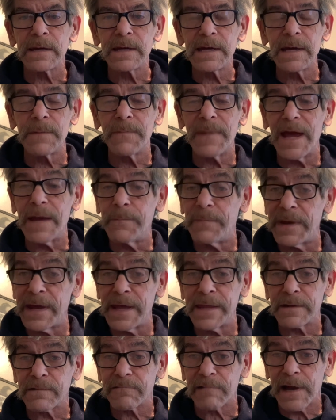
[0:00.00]
It may be
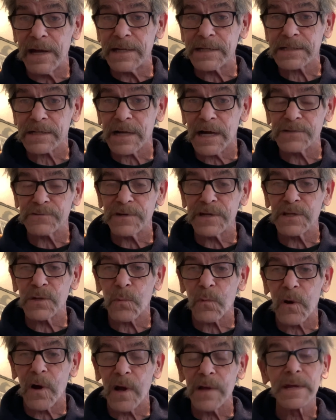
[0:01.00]
the greatest country in the
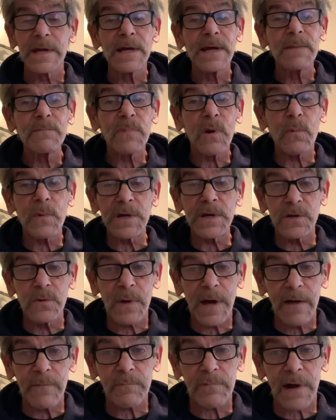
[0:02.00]
world, but we do
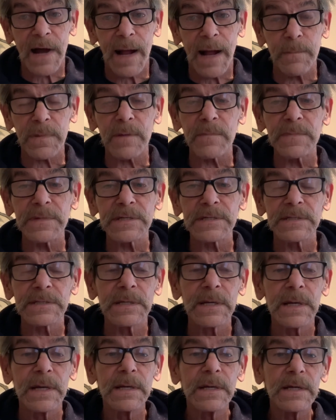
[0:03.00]
have problems.
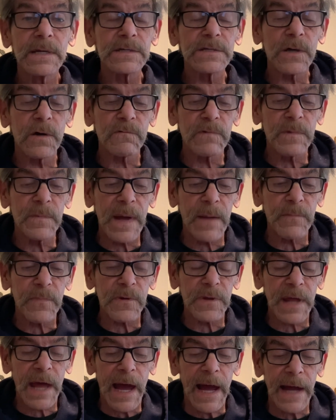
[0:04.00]
So remember
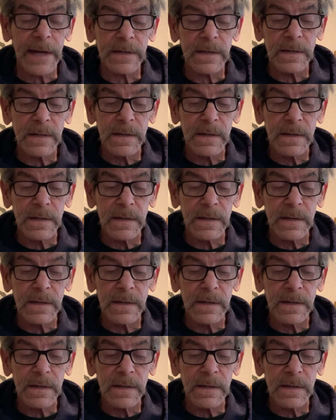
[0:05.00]
that.